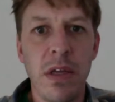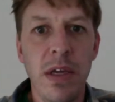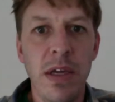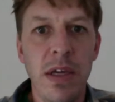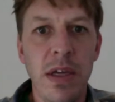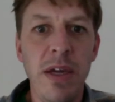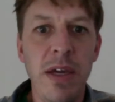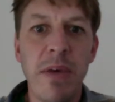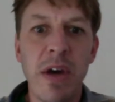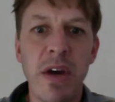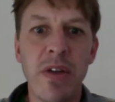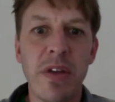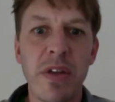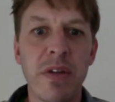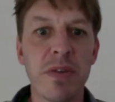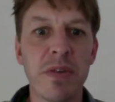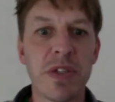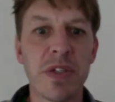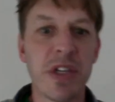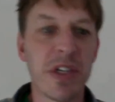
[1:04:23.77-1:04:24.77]
the email
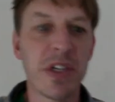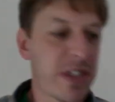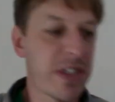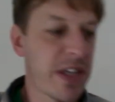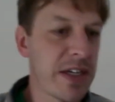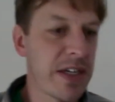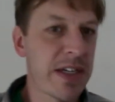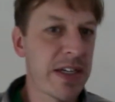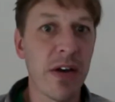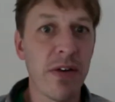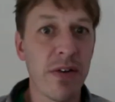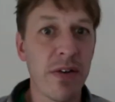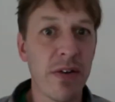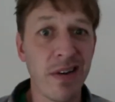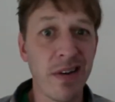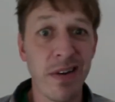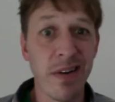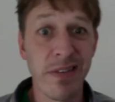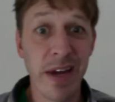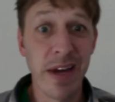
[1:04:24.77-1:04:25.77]
that was just sent out. I
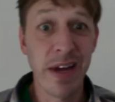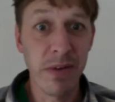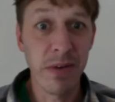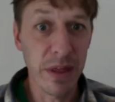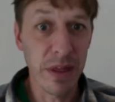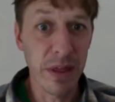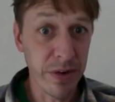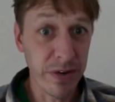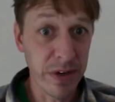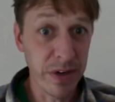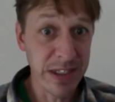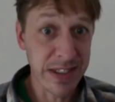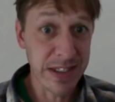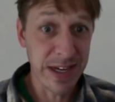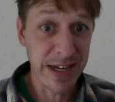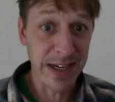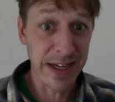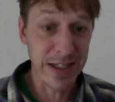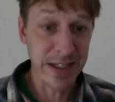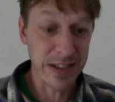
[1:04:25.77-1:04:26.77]
mean, I've got to wait 30
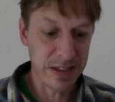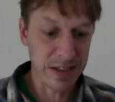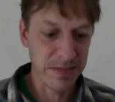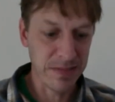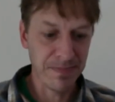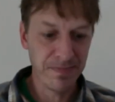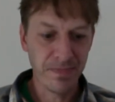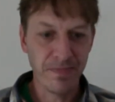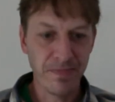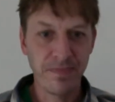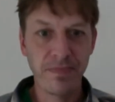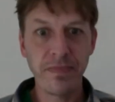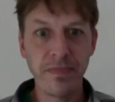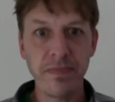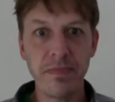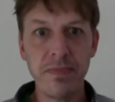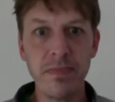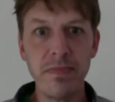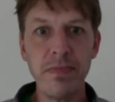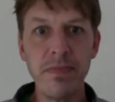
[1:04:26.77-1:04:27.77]
seconds.
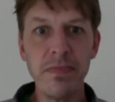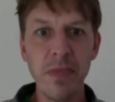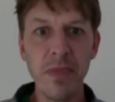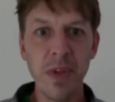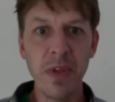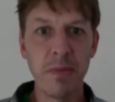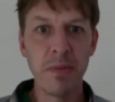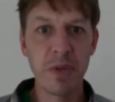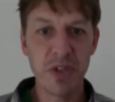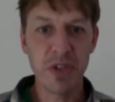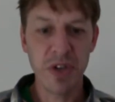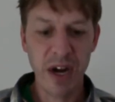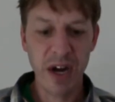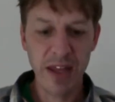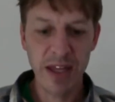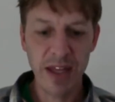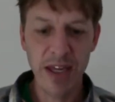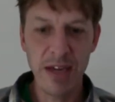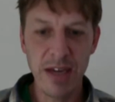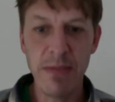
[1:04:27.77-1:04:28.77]
But try the
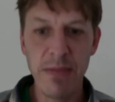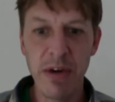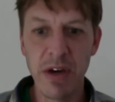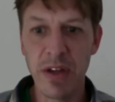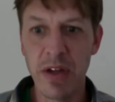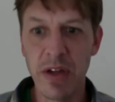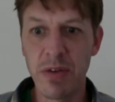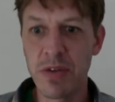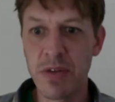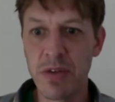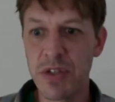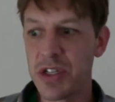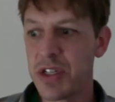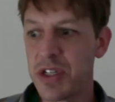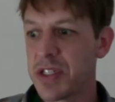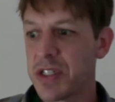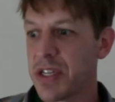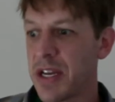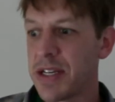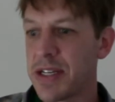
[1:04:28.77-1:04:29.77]
email that was just
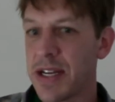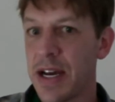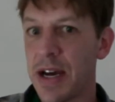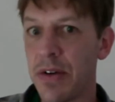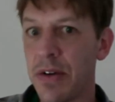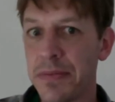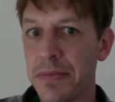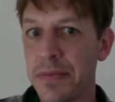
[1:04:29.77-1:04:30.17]
sent out.